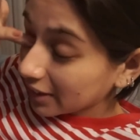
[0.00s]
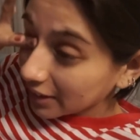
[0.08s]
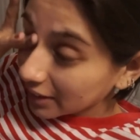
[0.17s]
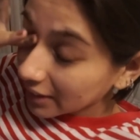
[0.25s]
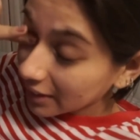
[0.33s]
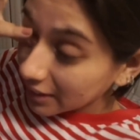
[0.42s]
get
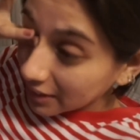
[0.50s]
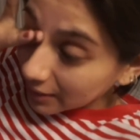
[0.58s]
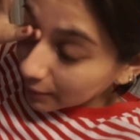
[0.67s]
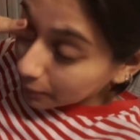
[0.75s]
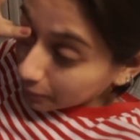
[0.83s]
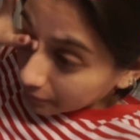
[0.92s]
in this?
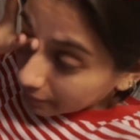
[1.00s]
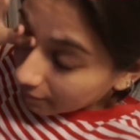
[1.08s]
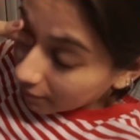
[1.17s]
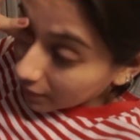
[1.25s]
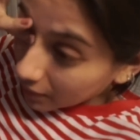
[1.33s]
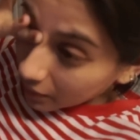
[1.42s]

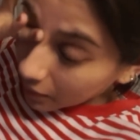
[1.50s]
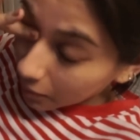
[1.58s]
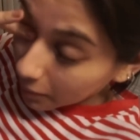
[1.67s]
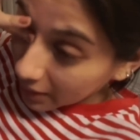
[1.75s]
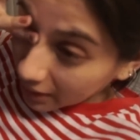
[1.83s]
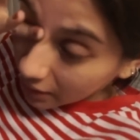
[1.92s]

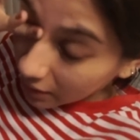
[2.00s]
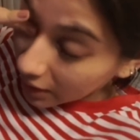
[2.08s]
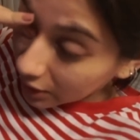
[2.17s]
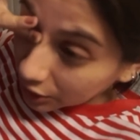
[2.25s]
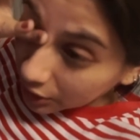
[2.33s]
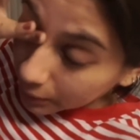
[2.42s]
Oh my
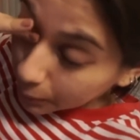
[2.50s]
gosh.